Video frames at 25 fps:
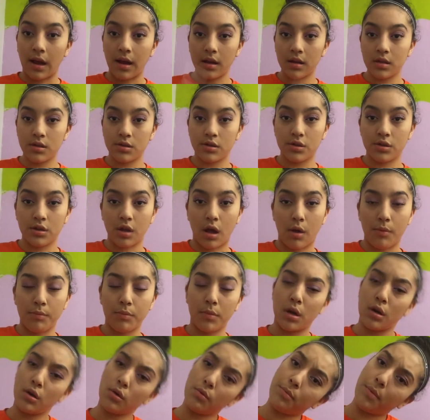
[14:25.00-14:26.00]
that is just how
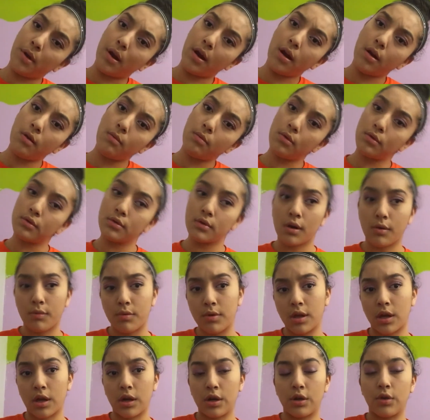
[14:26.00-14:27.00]
I'm gonna do my eyebrows.
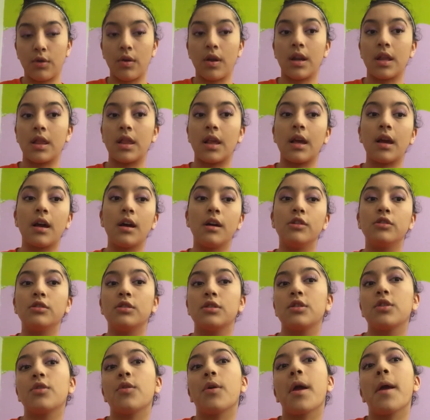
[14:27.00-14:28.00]
Not really gonna do anything
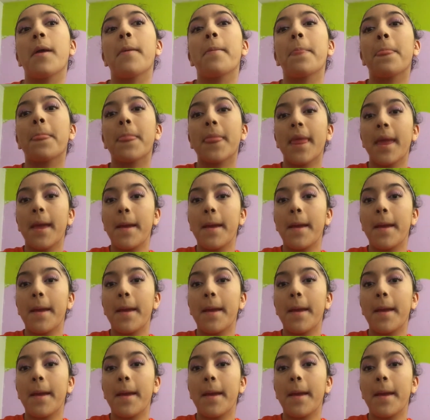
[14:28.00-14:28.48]
else to it.